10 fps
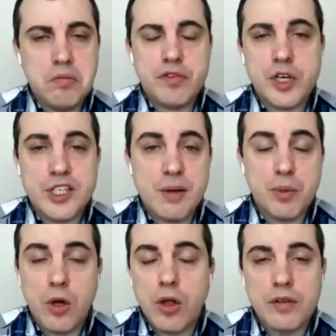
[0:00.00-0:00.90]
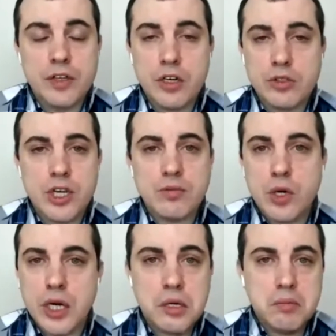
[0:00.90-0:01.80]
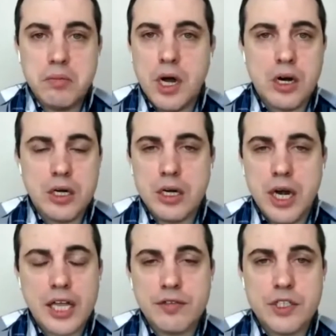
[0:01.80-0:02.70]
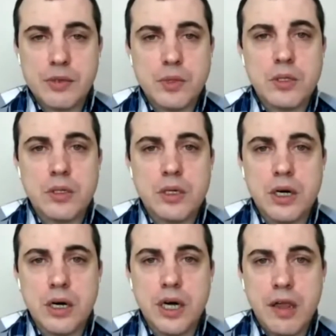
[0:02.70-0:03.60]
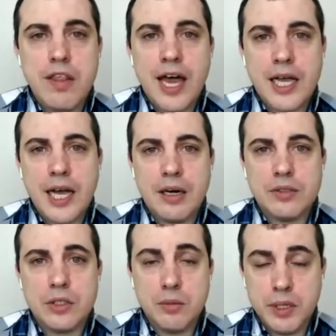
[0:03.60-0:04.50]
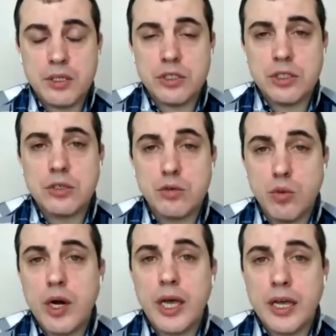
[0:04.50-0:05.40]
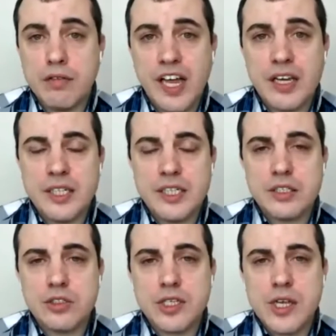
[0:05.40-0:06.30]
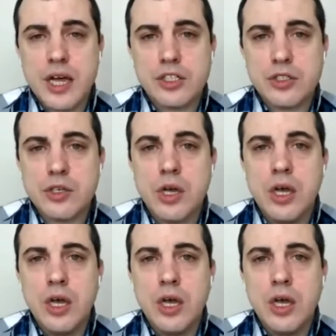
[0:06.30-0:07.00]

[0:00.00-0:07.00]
For example, all of the nodes I'm running are not visible in that count, but they're still running and validating transactions.